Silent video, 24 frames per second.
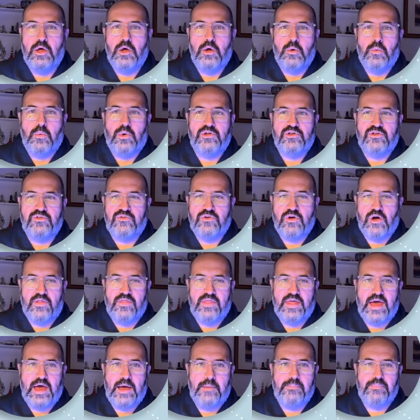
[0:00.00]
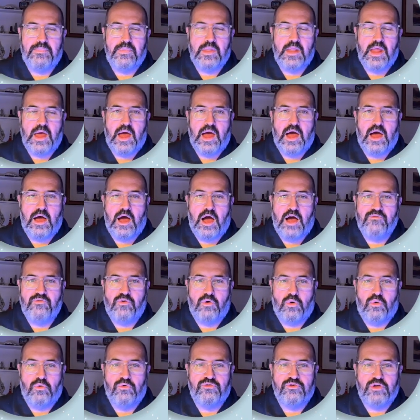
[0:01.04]
Once you've got that, I've
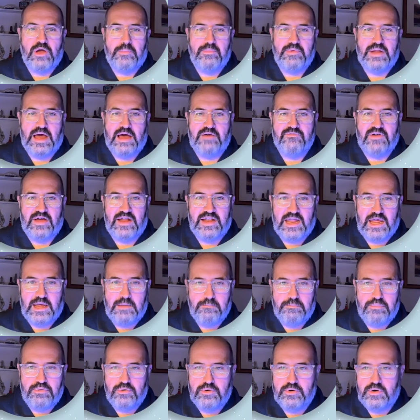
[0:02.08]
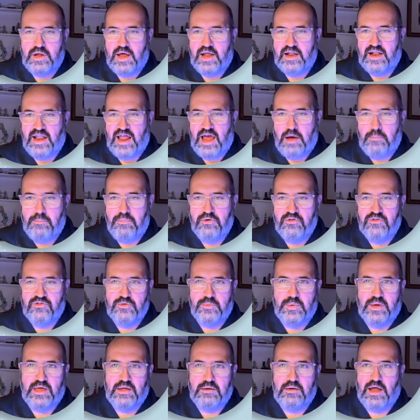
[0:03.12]
also happened to have an input and an output, so
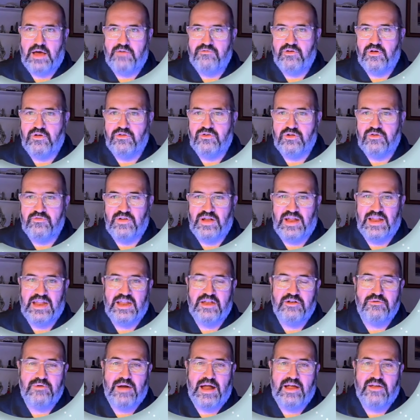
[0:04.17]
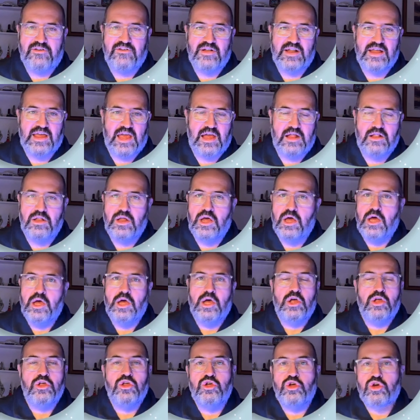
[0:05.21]
we can have a sort of an interaction. Again,
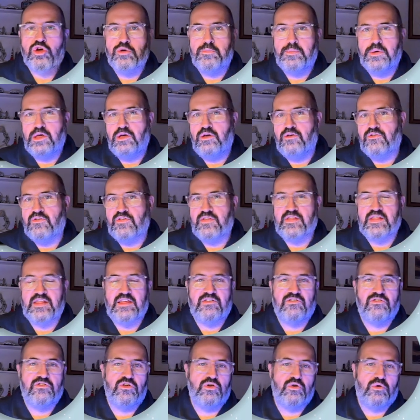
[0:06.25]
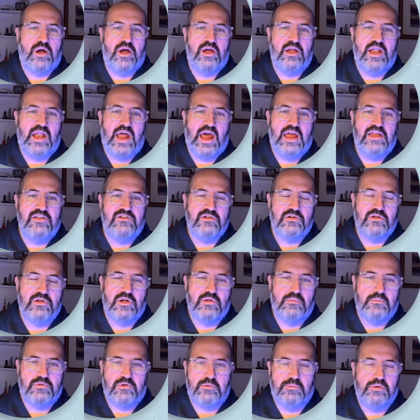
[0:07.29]
you could be using this, your own agent,
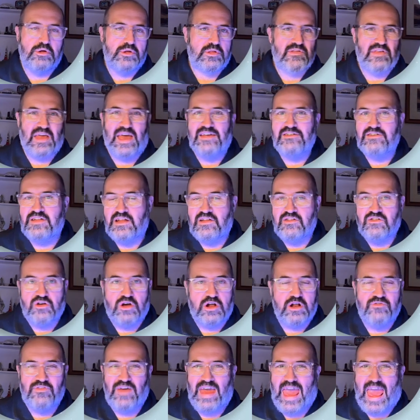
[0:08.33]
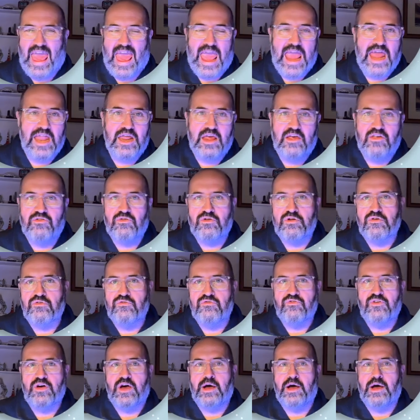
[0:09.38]
and deploying this agent inside of any sort of